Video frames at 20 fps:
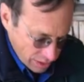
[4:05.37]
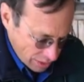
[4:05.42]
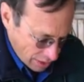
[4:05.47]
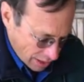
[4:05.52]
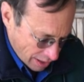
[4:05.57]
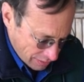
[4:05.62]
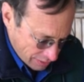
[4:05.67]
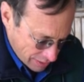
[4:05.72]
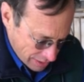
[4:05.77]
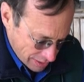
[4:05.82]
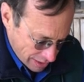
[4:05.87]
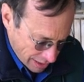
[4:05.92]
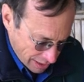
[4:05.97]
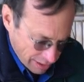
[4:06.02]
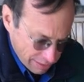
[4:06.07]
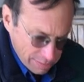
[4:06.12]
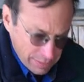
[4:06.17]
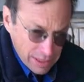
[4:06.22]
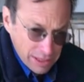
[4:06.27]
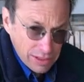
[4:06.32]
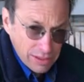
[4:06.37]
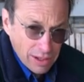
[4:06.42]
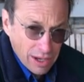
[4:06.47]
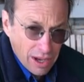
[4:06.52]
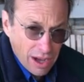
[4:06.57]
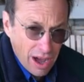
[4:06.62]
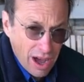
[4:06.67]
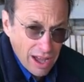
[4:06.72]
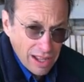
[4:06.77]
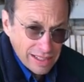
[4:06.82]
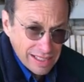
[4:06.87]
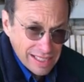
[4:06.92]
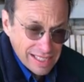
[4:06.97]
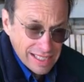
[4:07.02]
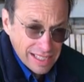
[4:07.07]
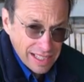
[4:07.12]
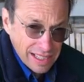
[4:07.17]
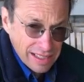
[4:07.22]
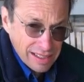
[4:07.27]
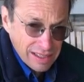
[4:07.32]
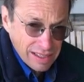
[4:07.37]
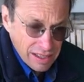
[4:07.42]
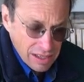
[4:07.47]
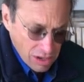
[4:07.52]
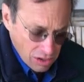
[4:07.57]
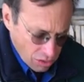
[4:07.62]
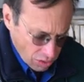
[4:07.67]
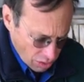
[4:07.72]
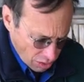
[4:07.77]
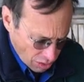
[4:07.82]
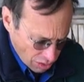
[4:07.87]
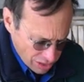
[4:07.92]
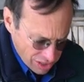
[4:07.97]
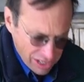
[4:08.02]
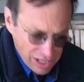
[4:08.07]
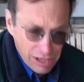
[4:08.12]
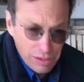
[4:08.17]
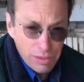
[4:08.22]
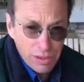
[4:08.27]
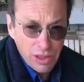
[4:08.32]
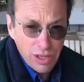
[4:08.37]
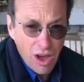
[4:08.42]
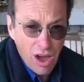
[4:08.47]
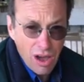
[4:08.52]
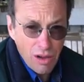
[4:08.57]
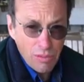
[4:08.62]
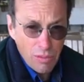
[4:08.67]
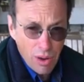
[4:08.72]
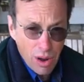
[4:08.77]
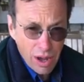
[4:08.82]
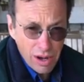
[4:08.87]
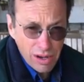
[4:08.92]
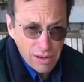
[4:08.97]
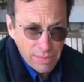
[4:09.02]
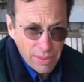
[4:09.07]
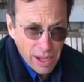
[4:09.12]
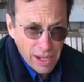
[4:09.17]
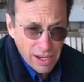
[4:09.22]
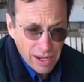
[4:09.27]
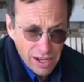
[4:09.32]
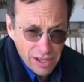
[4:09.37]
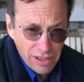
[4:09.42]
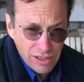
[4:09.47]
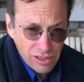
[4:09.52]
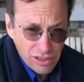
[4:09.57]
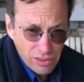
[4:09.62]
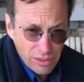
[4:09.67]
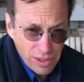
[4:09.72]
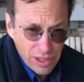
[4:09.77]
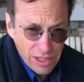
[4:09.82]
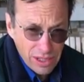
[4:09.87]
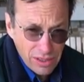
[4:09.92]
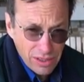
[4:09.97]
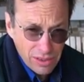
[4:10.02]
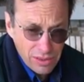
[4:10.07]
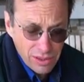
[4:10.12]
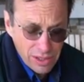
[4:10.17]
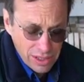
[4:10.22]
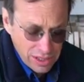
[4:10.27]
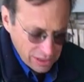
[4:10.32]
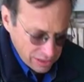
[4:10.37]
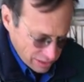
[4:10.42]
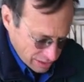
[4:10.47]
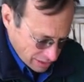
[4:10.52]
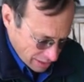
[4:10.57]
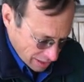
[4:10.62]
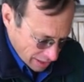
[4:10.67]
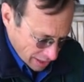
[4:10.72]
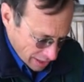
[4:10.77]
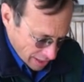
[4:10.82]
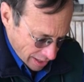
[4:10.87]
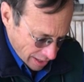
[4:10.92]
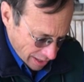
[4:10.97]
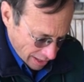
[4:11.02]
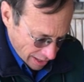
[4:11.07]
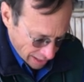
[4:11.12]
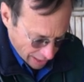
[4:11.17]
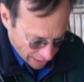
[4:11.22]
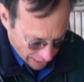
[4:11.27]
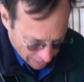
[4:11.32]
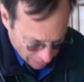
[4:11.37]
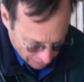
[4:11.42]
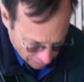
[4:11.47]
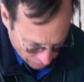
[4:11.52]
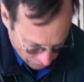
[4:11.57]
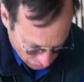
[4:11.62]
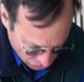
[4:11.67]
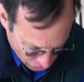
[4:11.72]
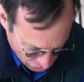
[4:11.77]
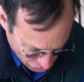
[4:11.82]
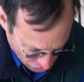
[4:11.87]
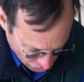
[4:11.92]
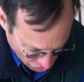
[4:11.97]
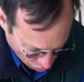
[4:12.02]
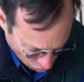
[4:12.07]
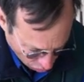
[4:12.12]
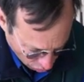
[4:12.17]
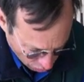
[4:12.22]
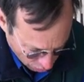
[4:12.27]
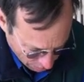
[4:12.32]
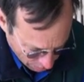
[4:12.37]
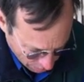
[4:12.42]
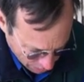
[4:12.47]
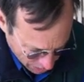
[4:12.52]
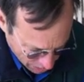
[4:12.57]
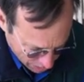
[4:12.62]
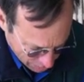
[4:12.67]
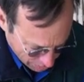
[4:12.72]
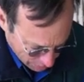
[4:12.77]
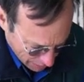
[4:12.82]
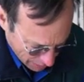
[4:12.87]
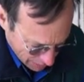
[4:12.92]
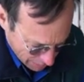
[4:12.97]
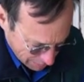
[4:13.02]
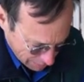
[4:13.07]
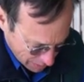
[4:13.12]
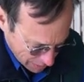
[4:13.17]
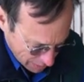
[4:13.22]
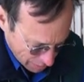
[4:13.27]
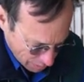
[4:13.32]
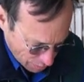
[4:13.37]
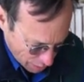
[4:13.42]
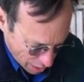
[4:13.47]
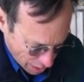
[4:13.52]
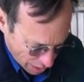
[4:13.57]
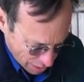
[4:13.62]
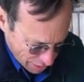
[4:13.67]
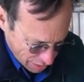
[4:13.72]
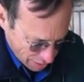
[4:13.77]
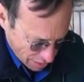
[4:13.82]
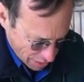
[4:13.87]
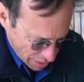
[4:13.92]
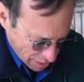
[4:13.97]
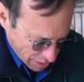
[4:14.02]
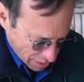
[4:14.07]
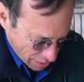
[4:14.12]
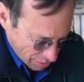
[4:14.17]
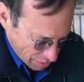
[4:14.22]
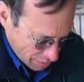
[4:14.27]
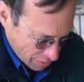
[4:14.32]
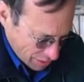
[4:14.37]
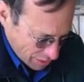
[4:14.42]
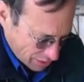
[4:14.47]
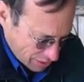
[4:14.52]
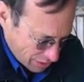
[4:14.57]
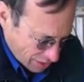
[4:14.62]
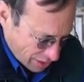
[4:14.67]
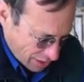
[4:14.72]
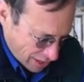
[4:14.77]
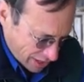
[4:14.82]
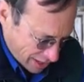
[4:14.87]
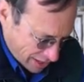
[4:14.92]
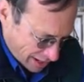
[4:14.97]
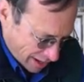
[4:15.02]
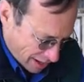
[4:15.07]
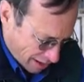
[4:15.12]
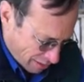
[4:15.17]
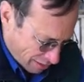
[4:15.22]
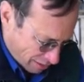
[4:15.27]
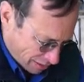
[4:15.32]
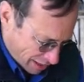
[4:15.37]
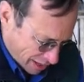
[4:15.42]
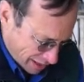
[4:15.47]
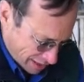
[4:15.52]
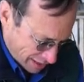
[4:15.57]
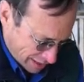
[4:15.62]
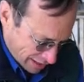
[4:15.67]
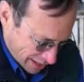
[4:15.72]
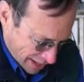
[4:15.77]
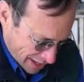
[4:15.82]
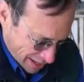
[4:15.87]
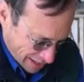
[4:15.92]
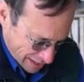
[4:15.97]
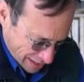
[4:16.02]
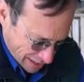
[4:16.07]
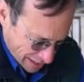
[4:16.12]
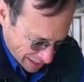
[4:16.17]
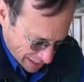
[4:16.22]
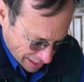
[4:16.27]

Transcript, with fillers: You have to take them into a hot sink or a sink with hot water about 120 degrees and you just hold them, suspend them in the water with their head out like that